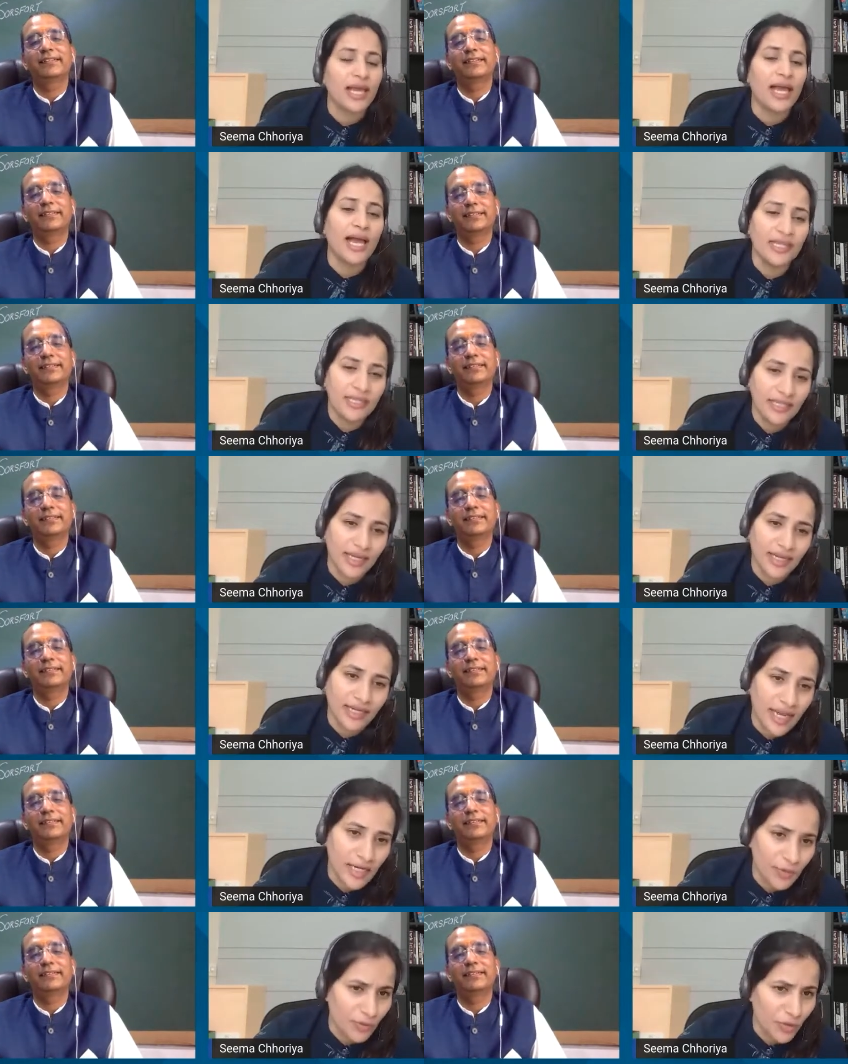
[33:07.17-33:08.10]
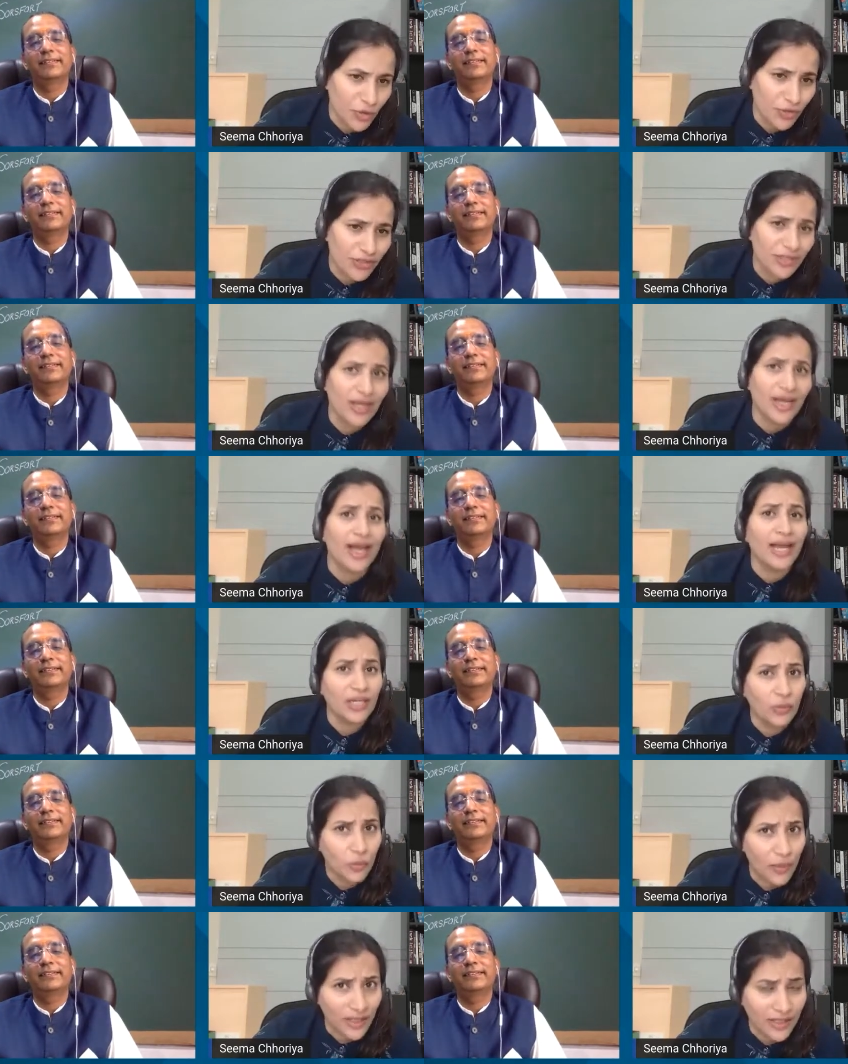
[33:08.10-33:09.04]
Speaker 1: as an academician and a
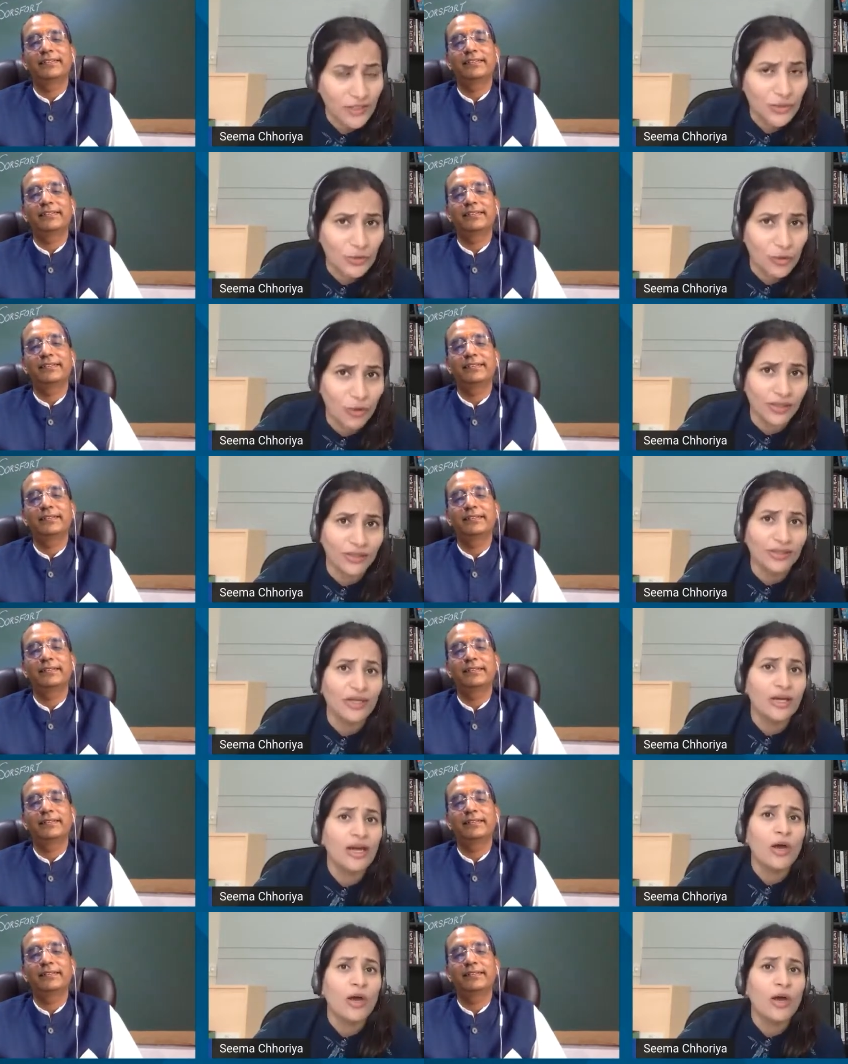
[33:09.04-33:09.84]
Vedic scholar,